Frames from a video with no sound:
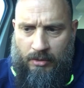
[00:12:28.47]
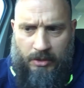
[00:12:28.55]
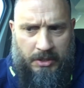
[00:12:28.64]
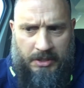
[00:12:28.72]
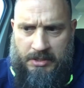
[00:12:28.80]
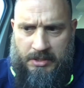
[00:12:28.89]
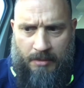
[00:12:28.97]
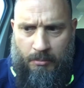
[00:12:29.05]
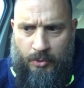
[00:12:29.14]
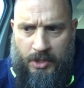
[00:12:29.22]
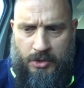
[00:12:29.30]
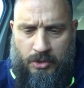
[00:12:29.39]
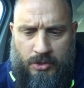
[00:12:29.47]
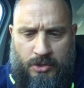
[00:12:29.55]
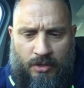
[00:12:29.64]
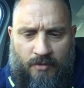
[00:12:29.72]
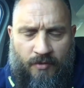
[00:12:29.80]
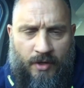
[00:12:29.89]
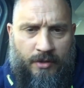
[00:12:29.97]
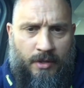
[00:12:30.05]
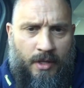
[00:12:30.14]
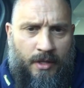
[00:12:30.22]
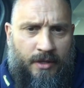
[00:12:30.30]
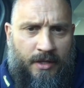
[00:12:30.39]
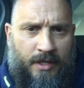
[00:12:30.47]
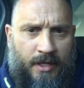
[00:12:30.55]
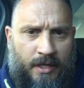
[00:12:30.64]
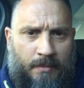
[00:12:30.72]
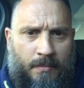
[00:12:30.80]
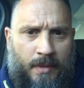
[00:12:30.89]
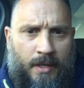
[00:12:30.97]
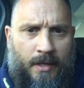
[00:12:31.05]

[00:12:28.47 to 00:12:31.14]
I did some research, and I found the name